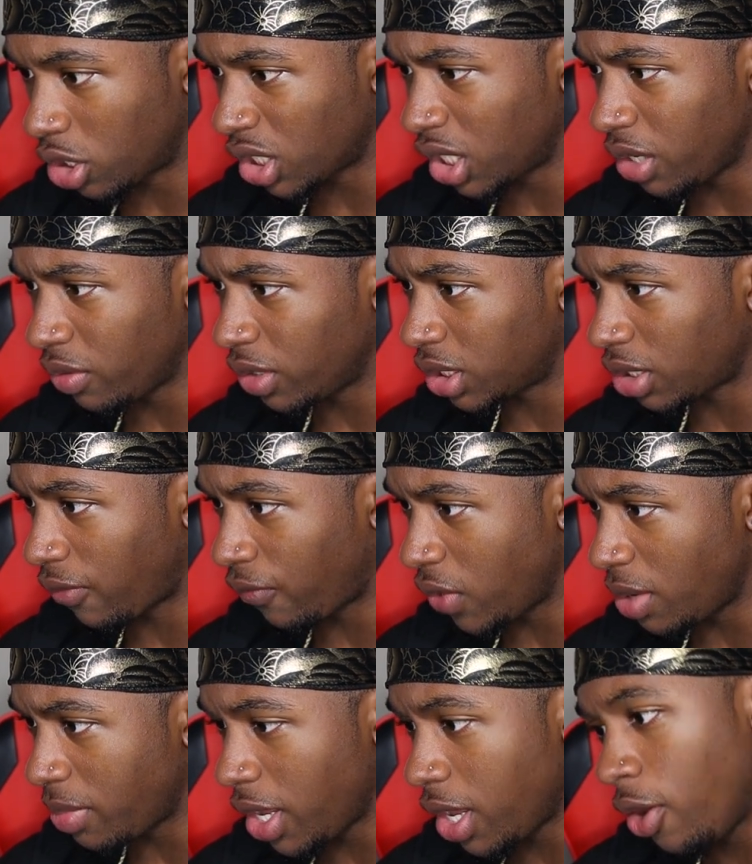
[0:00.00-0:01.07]
Shakira's a
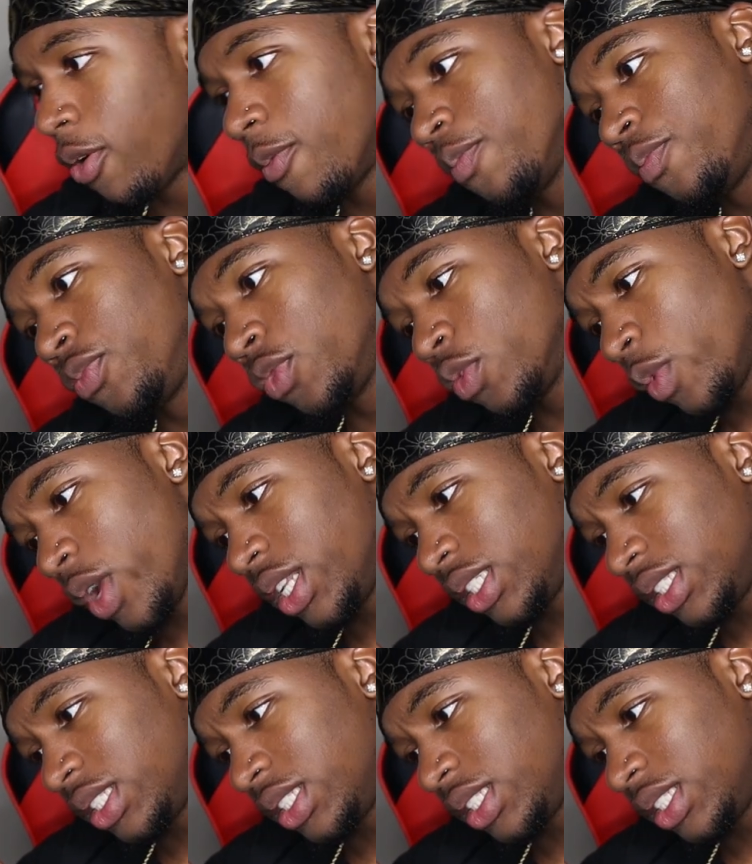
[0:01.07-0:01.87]
female. Wait